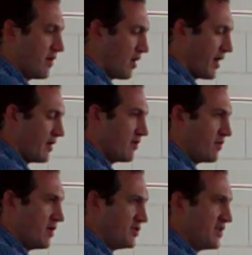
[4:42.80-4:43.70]
All right.
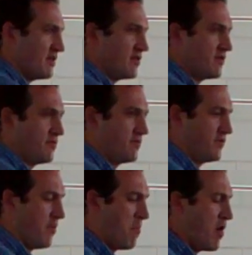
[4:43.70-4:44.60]
Is it
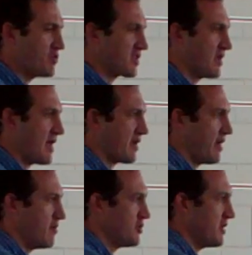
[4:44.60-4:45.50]
the most kinetic
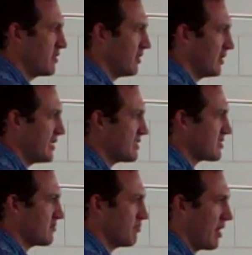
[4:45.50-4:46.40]
energy, the
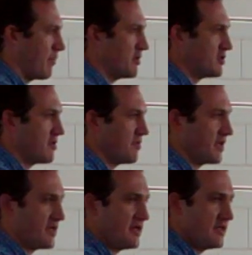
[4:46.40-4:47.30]
least? How much do you
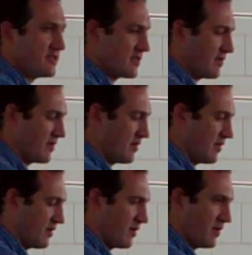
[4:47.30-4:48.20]
think it is?
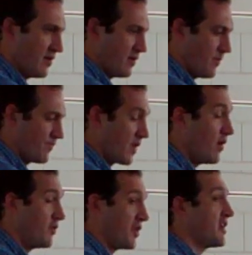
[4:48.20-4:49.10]

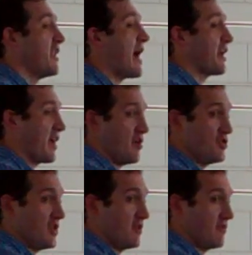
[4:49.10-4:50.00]
The kinetic energy.